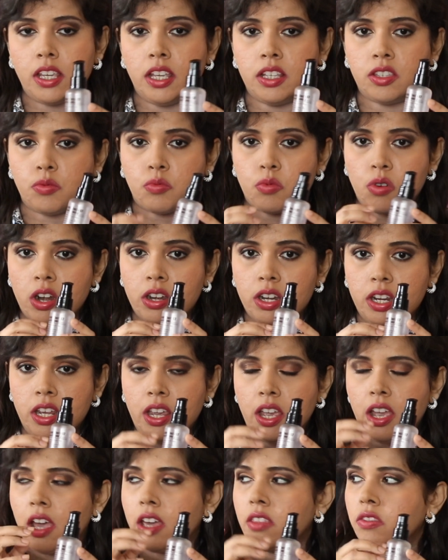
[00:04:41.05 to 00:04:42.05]
It's
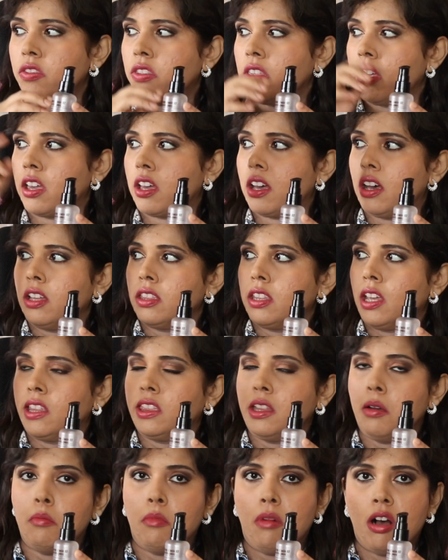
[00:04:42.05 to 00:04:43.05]
runnier and thicker than
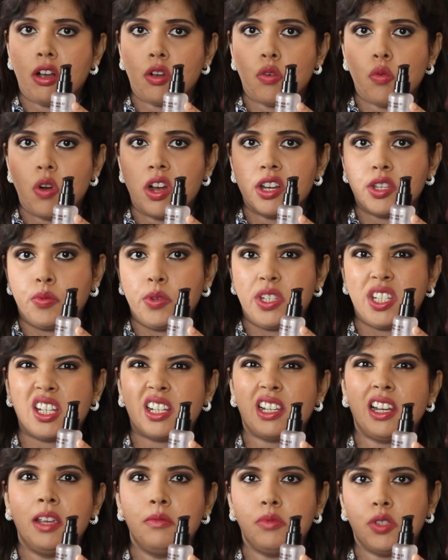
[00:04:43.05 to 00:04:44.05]
the mugwort, which
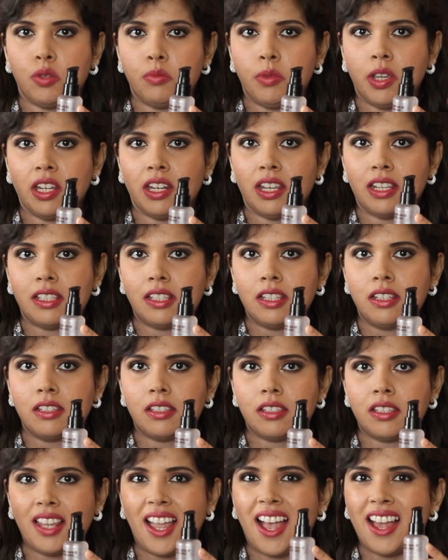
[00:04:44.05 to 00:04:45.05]
claims to be an
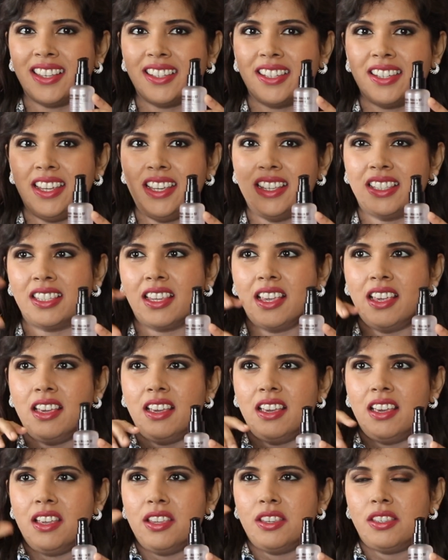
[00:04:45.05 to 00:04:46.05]
essence. That is
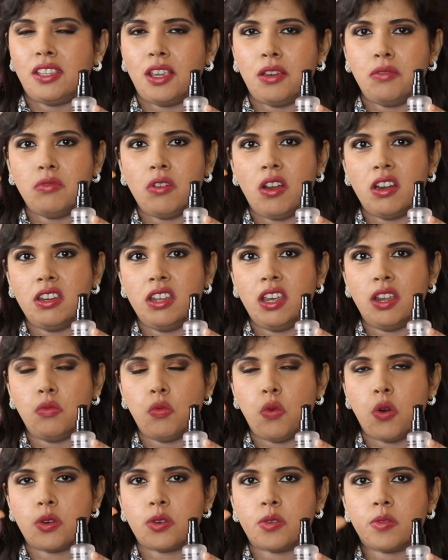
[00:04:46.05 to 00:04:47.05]
so runny and
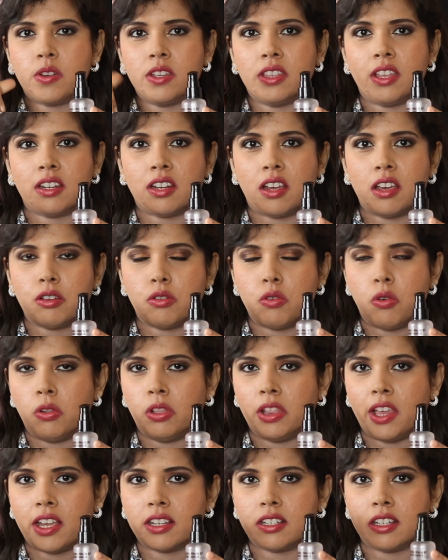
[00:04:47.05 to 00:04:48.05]
watery that I
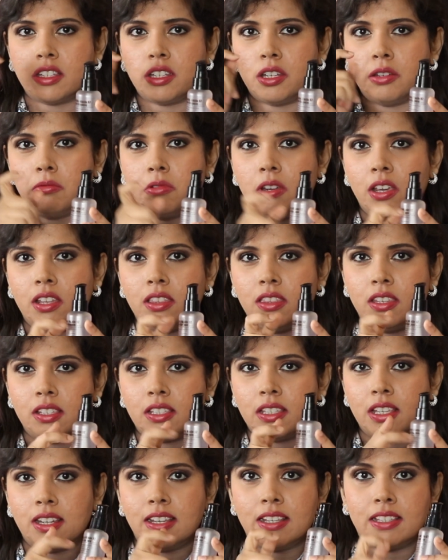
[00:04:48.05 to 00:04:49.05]
call that a toner and
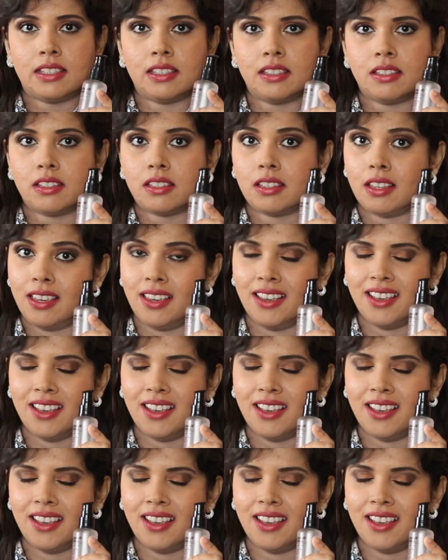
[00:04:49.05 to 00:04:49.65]
this an essence.